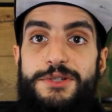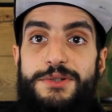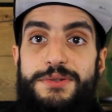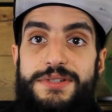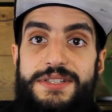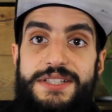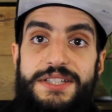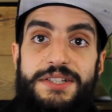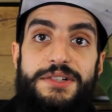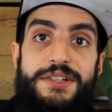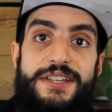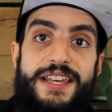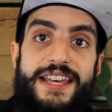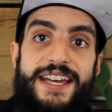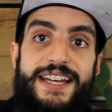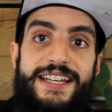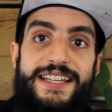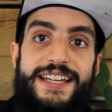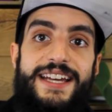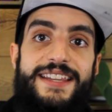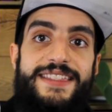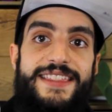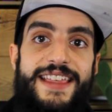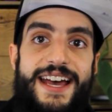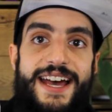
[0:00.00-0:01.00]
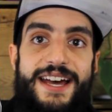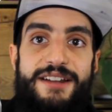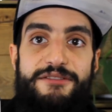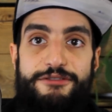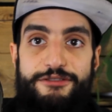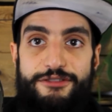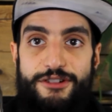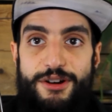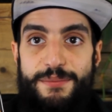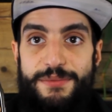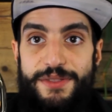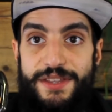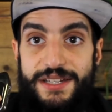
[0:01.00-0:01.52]
you still can get that
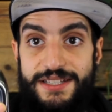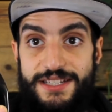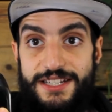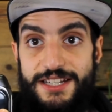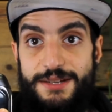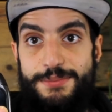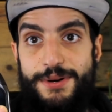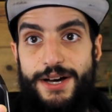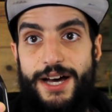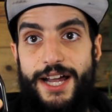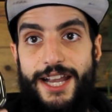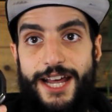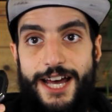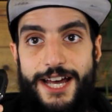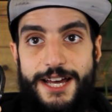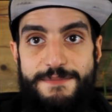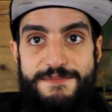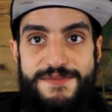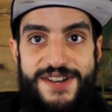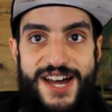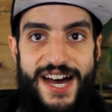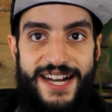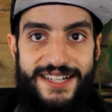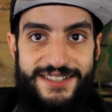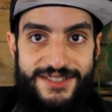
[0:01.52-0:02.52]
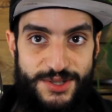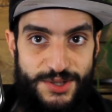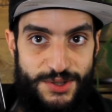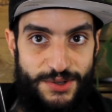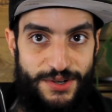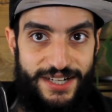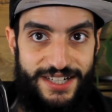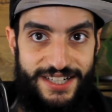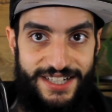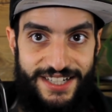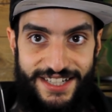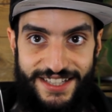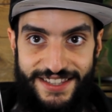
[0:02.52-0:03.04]
from the Tpod. I am not
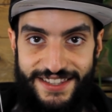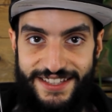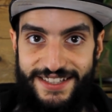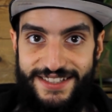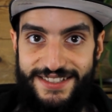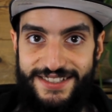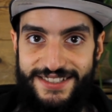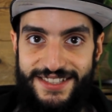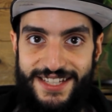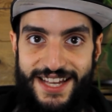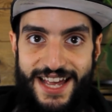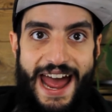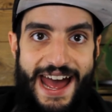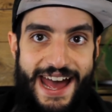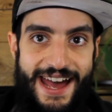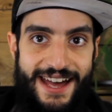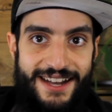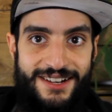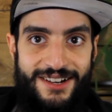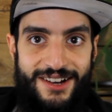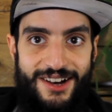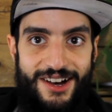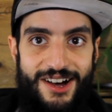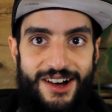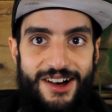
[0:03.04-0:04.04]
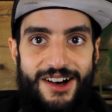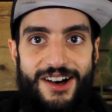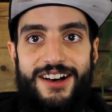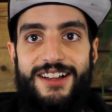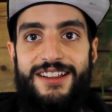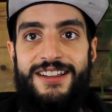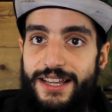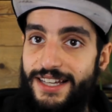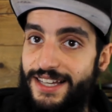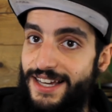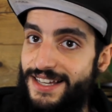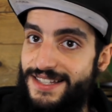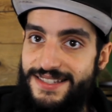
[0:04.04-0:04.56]
discrediting this at all.
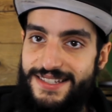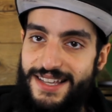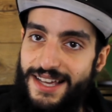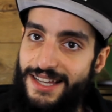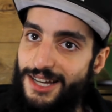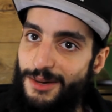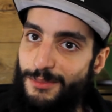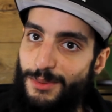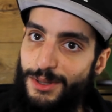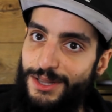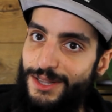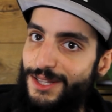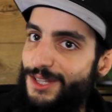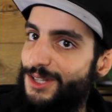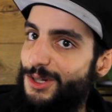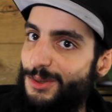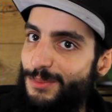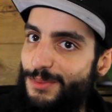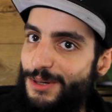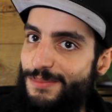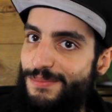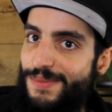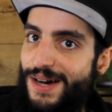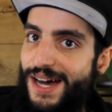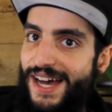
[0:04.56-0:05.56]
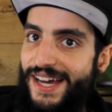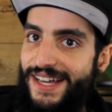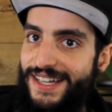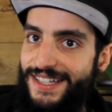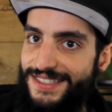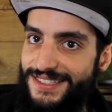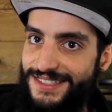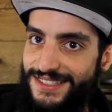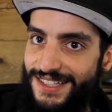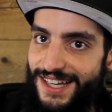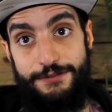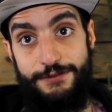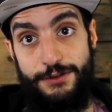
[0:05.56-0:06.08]
Like I said, I'm a little bit
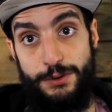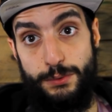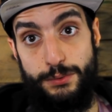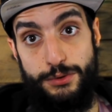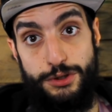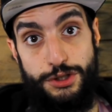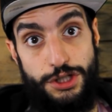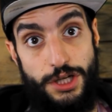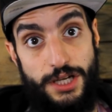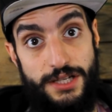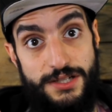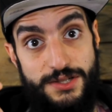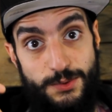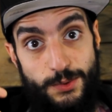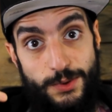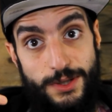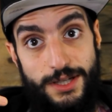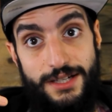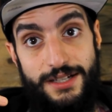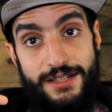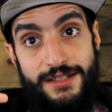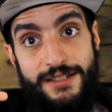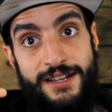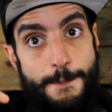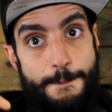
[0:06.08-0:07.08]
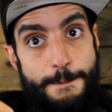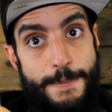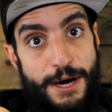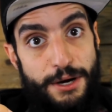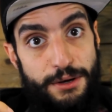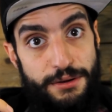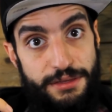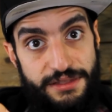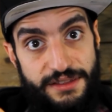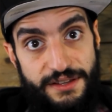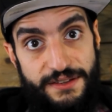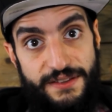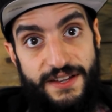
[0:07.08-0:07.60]
biased. If you just want a
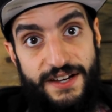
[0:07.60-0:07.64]
mouth to